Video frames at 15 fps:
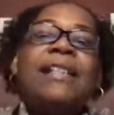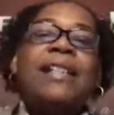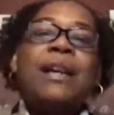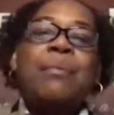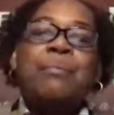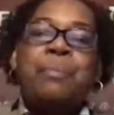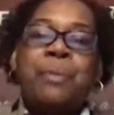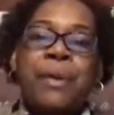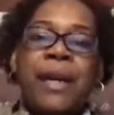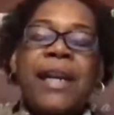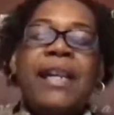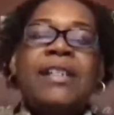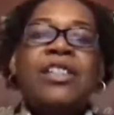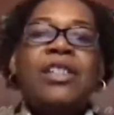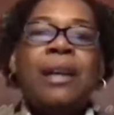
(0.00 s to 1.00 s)
to
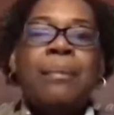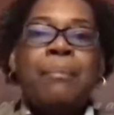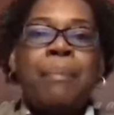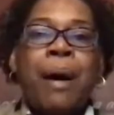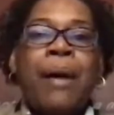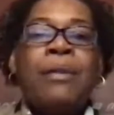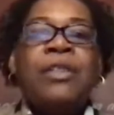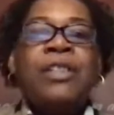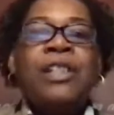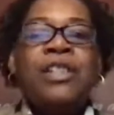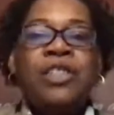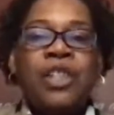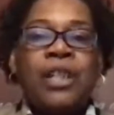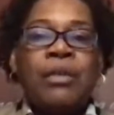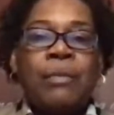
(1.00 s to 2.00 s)
bridge the
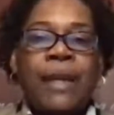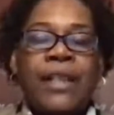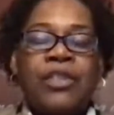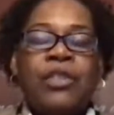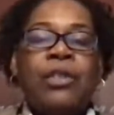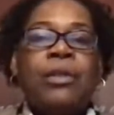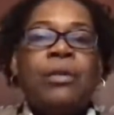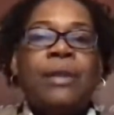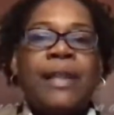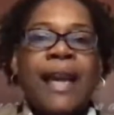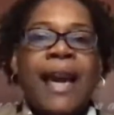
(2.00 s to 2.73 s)
multi generational